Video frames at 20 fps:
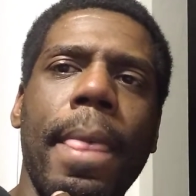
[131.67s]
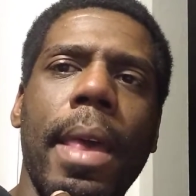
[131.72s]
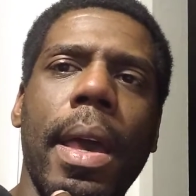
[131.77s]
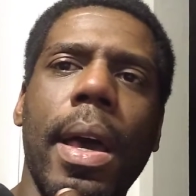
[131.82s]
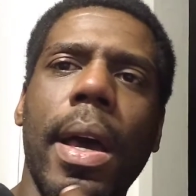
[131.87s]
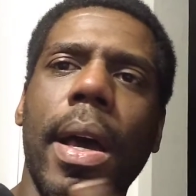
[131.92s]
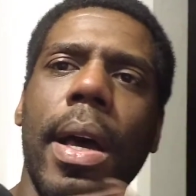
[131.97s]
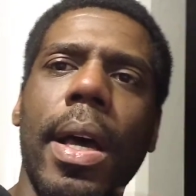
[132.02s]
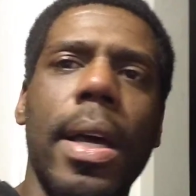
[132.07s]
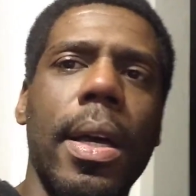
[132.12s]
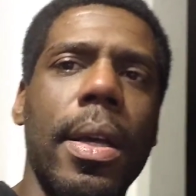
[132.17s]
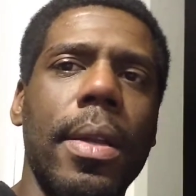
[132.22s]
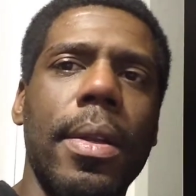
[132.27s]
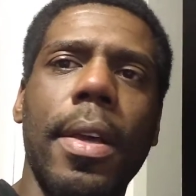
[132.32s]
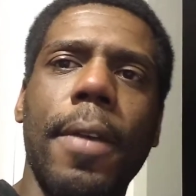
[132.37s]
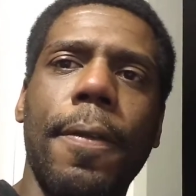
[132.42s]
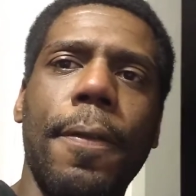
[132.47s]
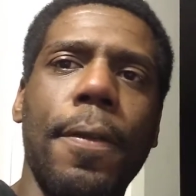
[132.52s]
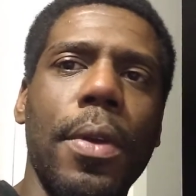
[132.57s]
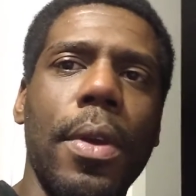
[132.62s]

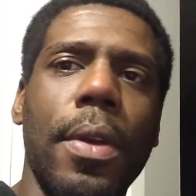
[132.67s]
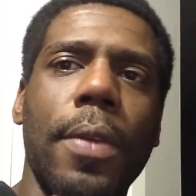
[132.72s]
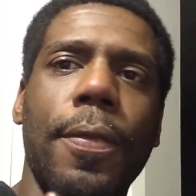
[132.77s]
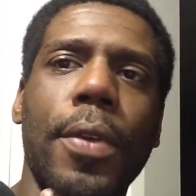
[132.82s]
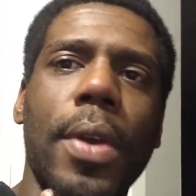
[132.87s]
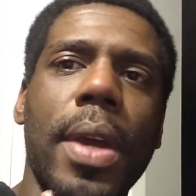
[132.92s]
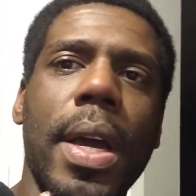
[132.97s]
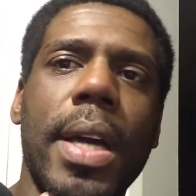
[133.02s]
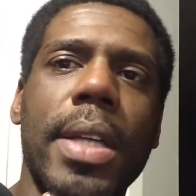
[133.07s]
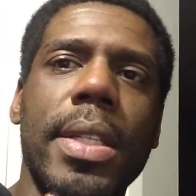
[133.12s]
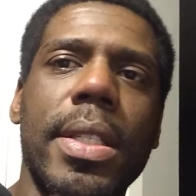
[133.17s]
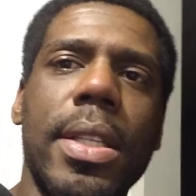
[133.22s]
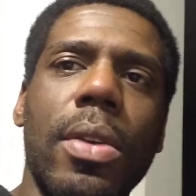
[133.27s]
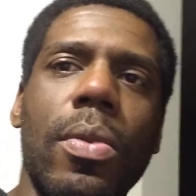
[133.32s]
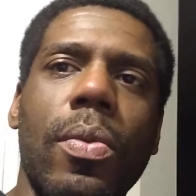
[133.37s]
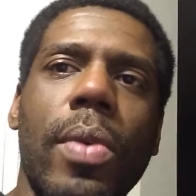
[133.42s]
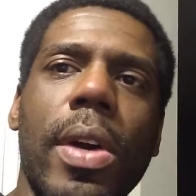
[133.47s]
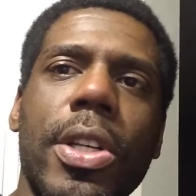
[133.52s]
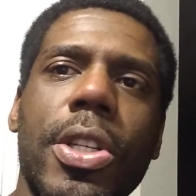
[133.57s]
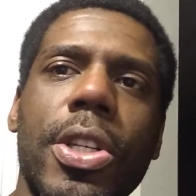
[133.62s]
If you guys
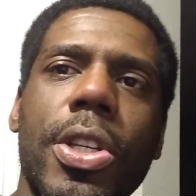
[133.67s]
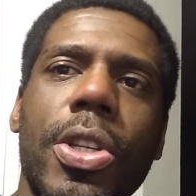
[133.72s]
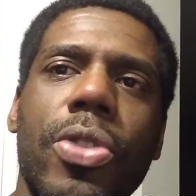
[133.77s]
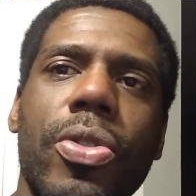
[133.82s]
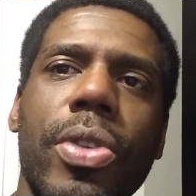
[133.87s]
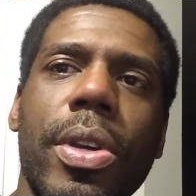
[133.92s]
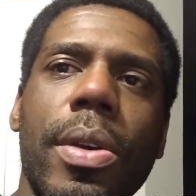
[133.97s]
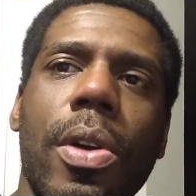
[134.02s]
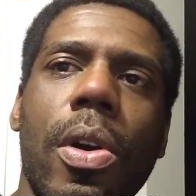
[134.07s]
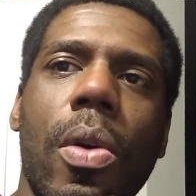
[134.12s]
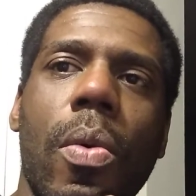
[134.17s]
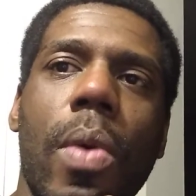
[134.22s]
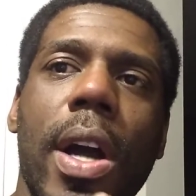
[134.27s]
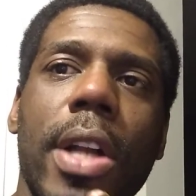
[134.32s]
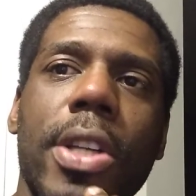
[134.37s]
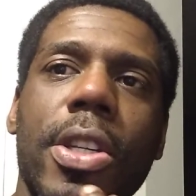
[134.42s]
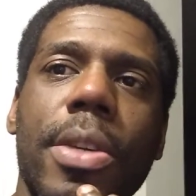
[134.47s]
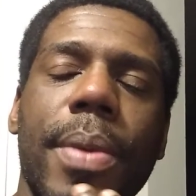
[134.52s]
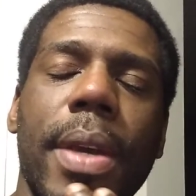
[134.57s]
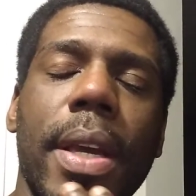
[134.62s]
didn't watch his stream, go
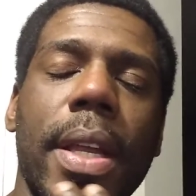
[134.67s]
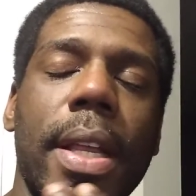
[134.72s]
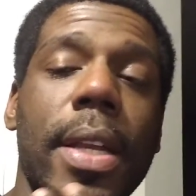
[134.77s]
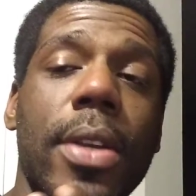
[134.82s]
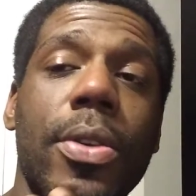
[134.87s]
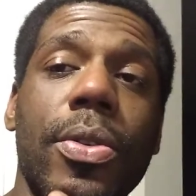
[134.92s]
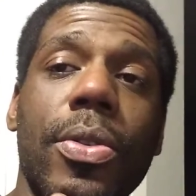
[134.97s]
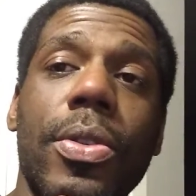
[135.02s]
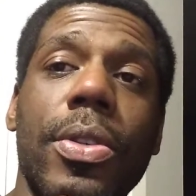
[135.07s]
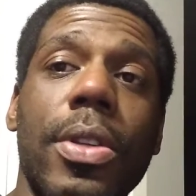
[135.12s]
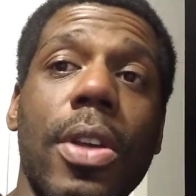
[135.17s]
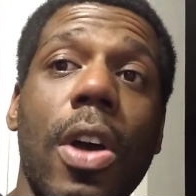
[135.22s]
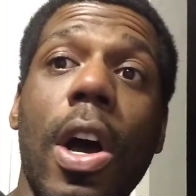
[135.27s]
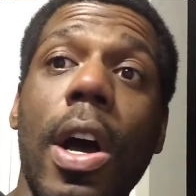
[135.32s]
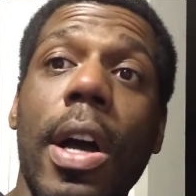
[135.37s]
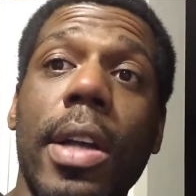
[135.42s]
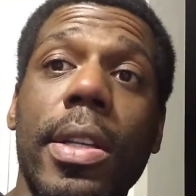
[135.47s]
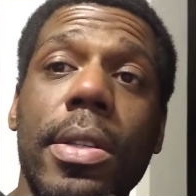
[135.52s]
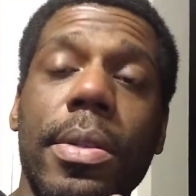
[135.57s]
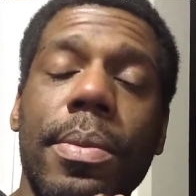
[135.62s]
watch it, man. That dude's
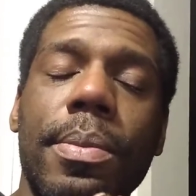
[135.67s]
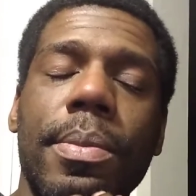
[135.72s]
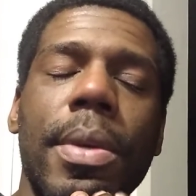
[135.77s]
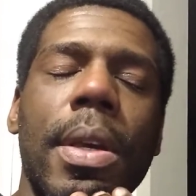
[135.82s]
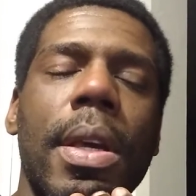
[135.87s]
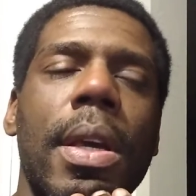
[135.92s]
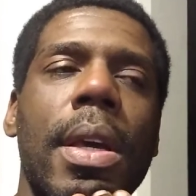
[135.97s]
awesome.